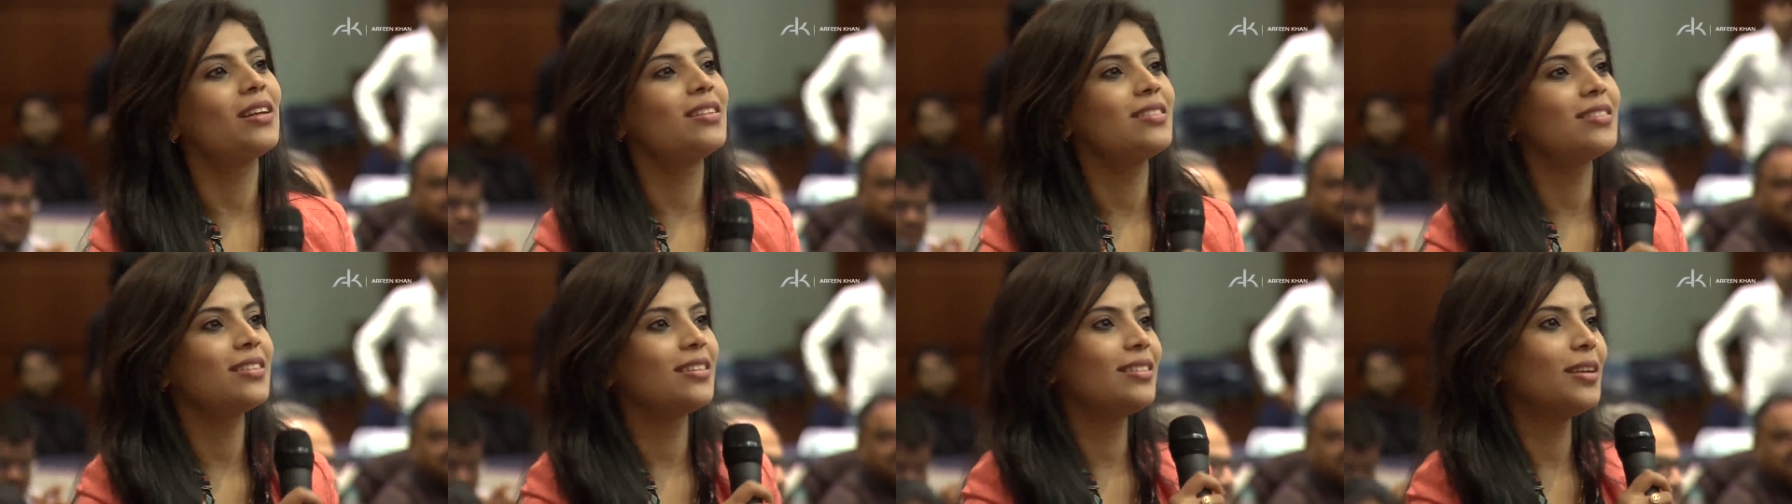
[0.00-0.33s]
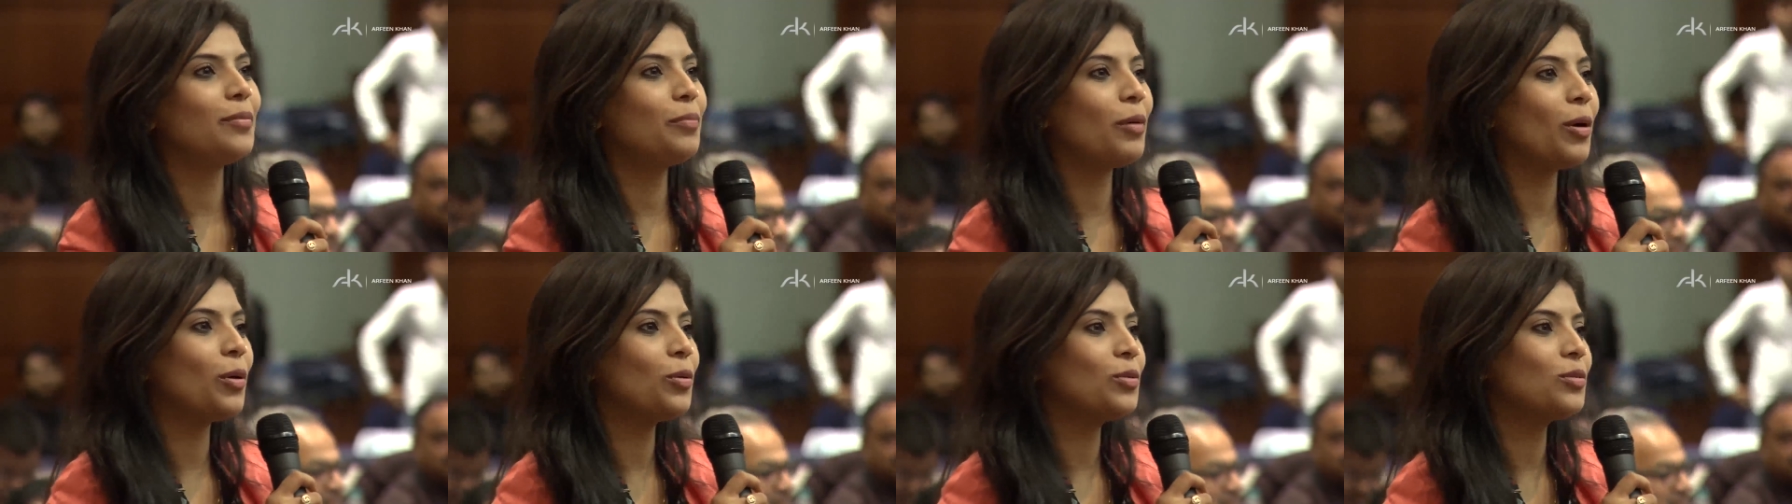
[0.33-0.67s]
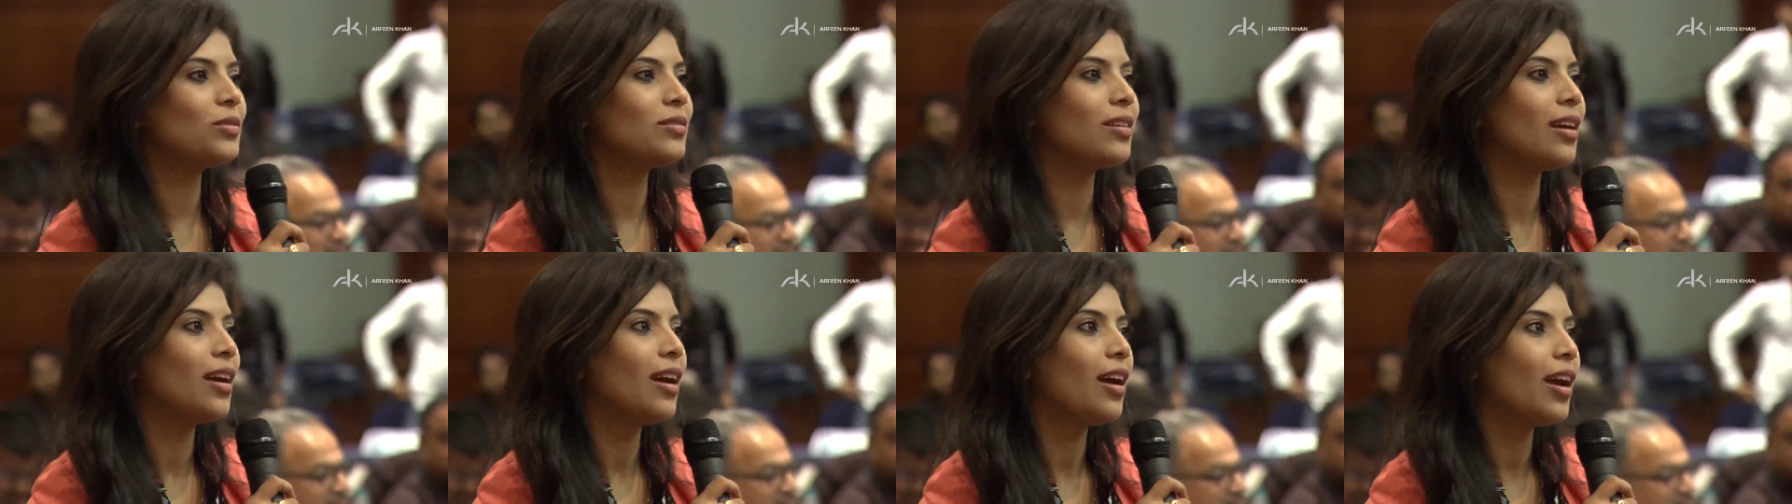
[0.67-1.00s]
concerned about
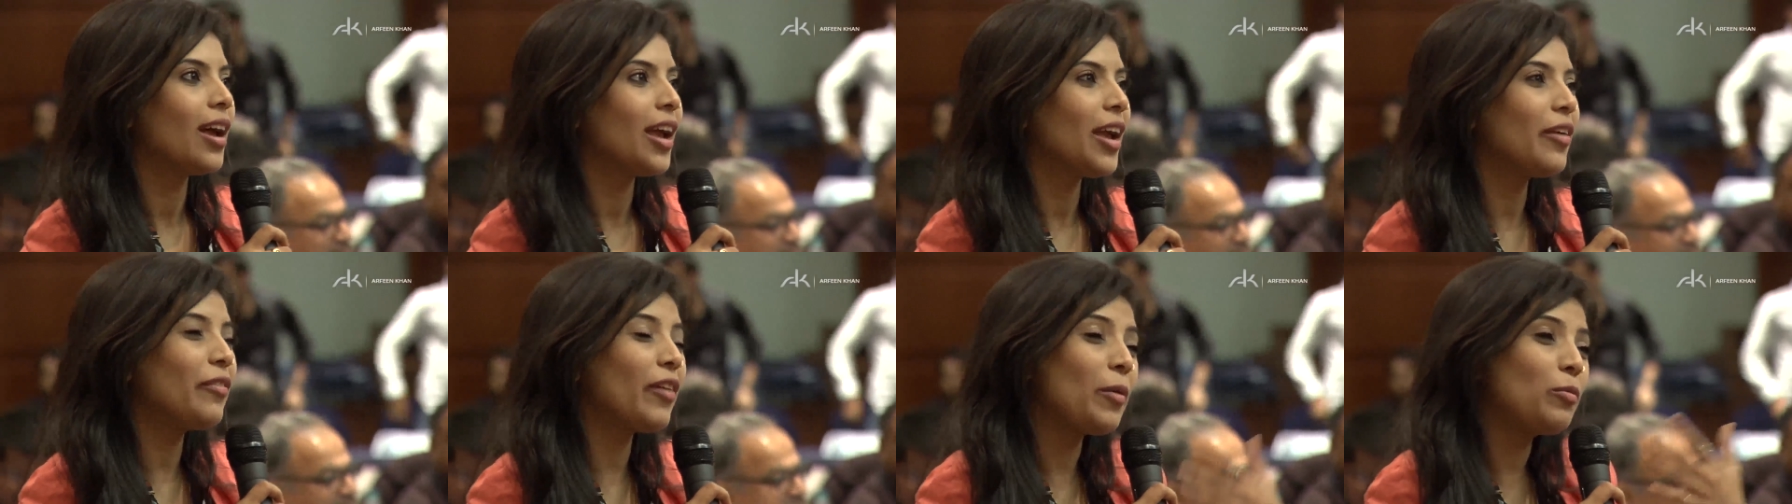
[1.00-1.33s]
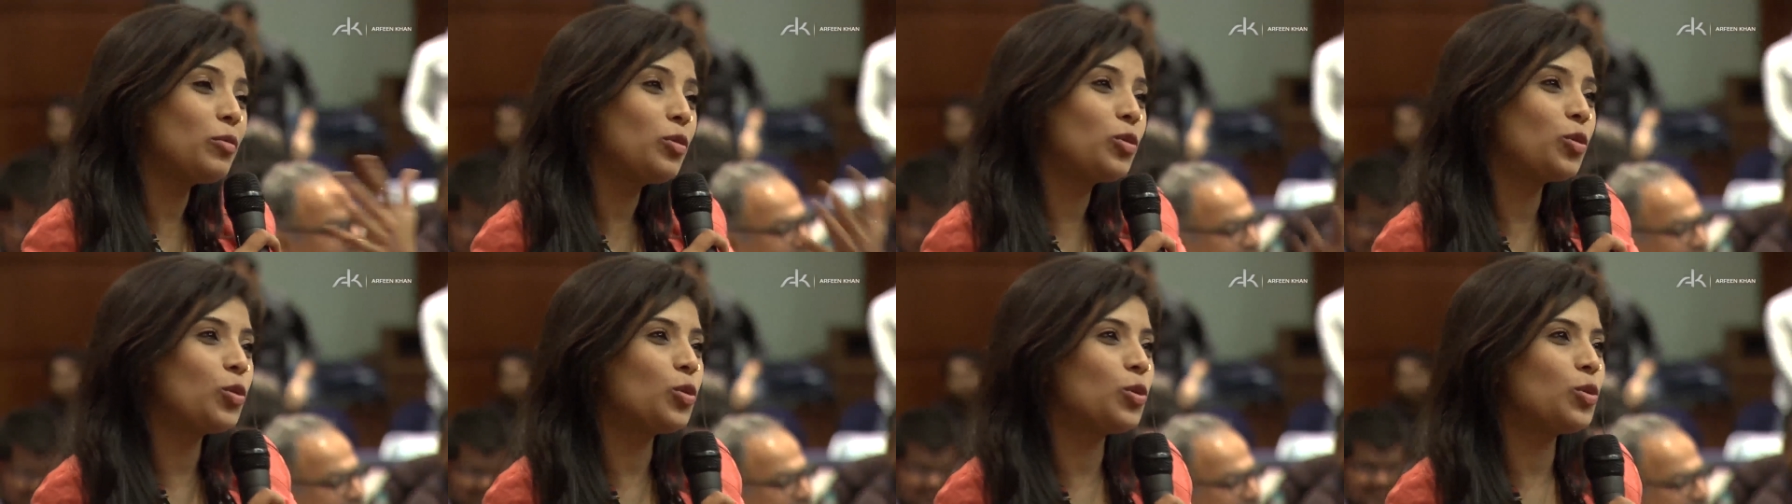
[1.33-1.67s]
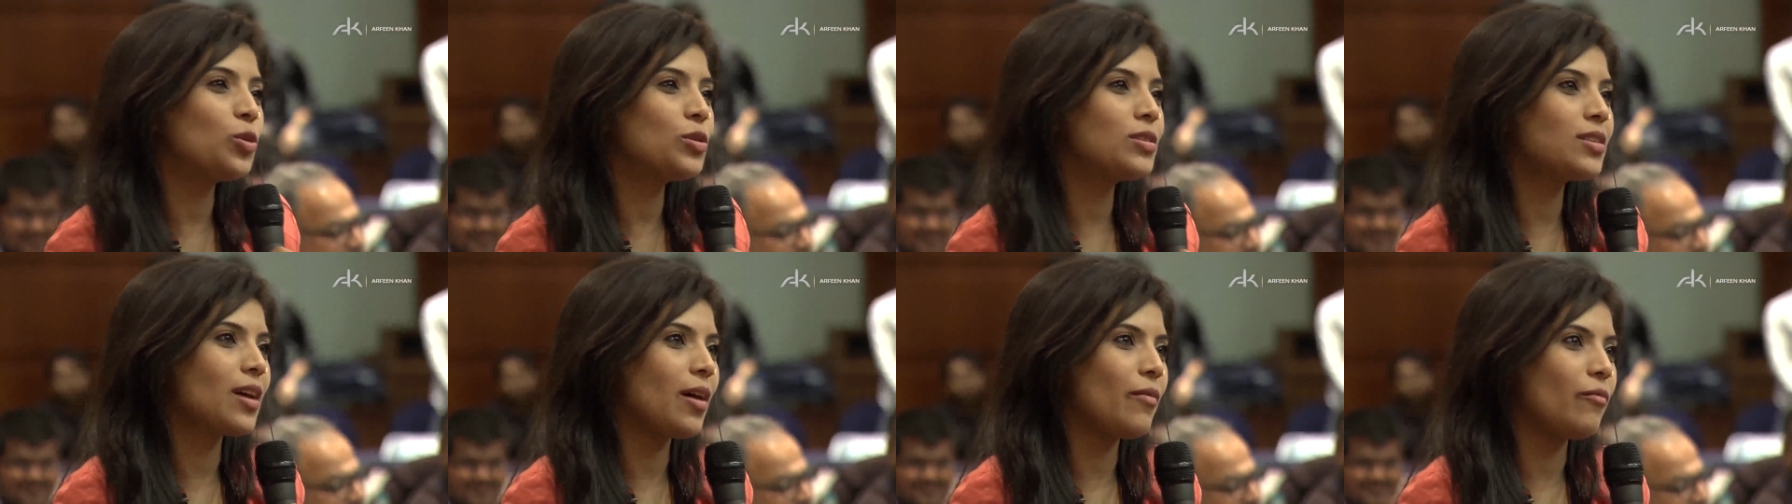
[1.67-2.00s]
if I'm true to
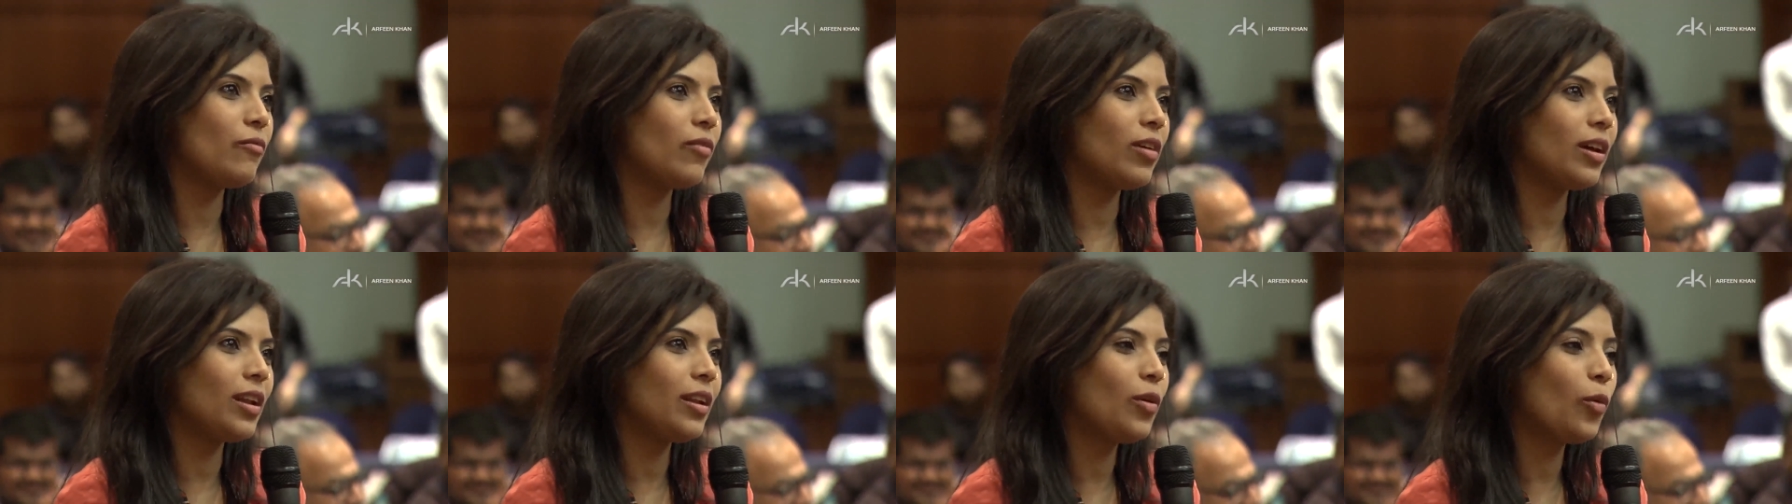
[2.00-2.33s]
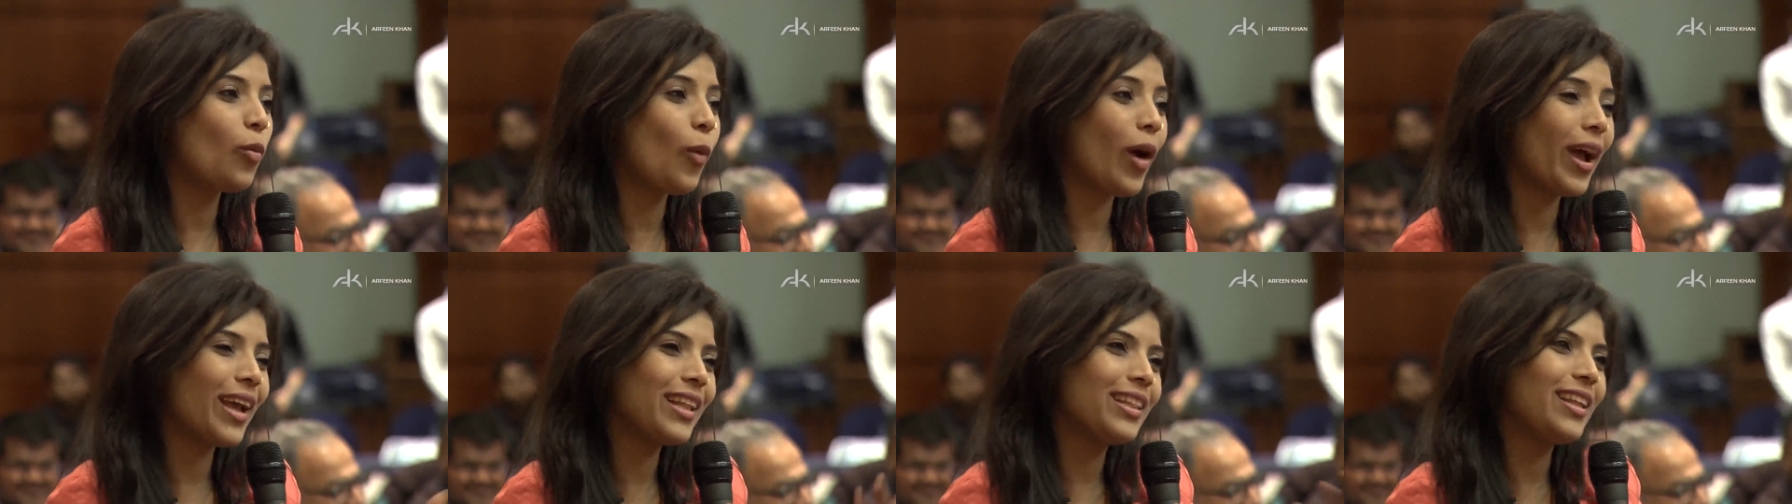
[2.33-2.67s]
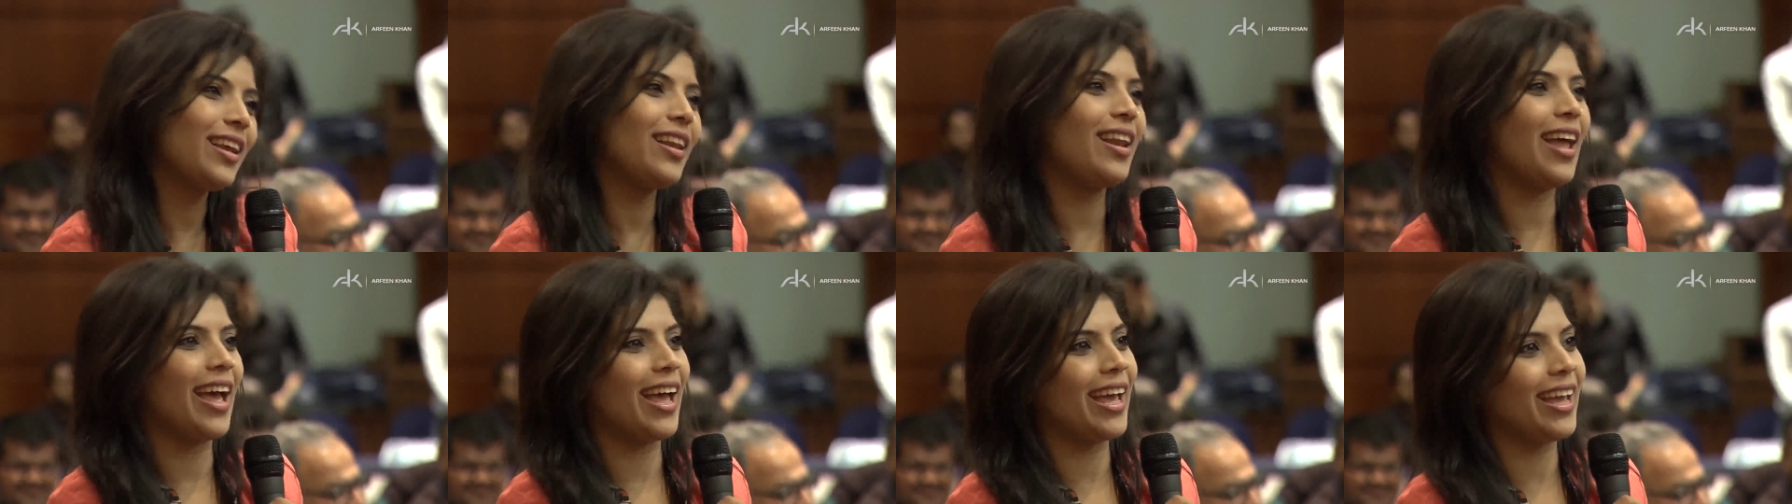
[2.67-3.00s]
someone, why they
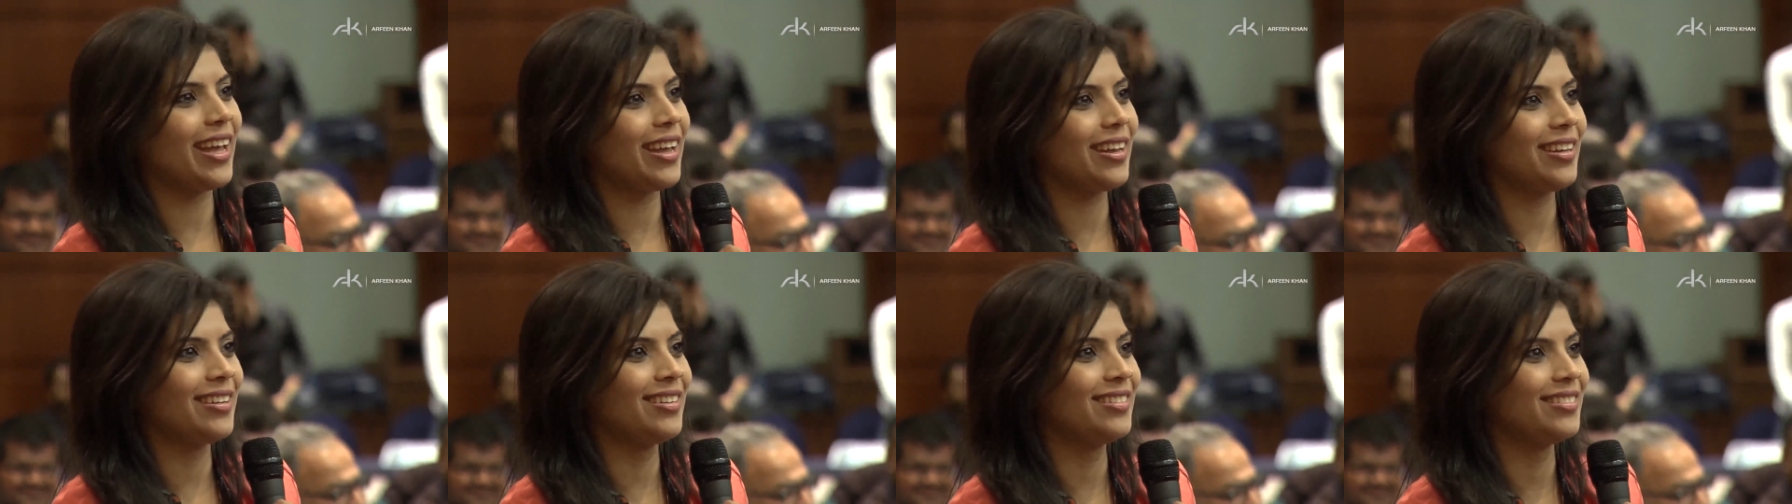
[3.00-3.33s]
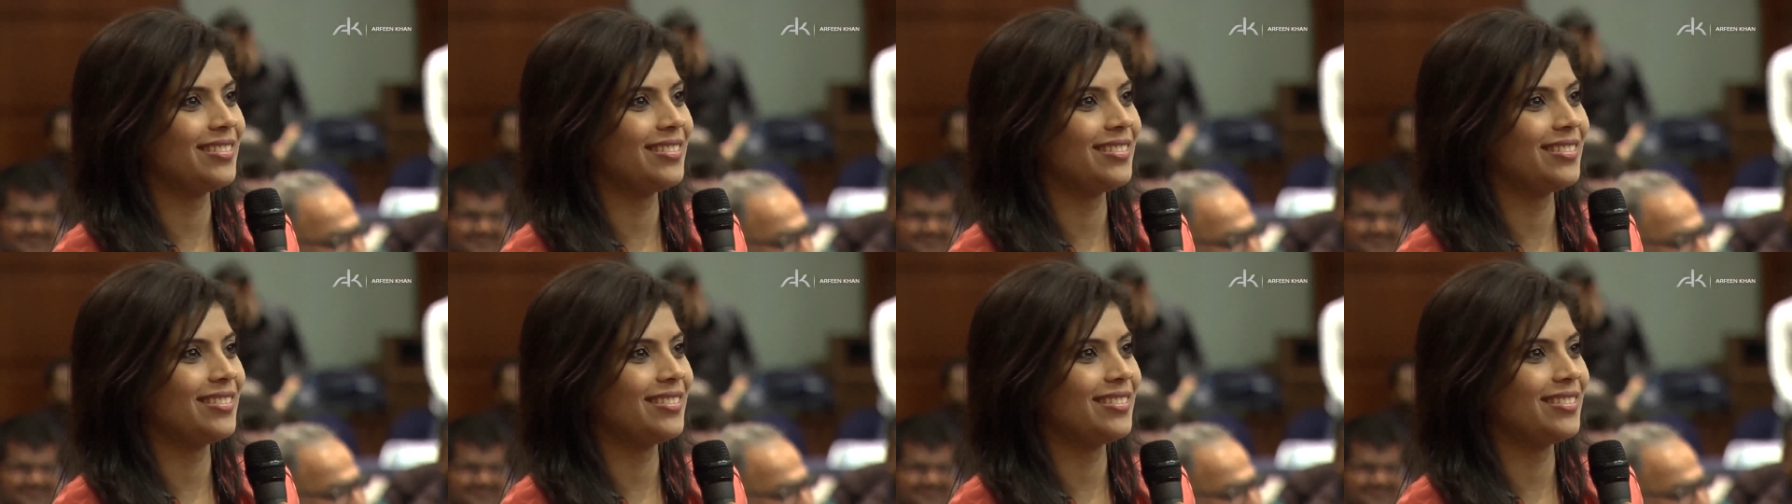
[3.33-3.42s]
lie.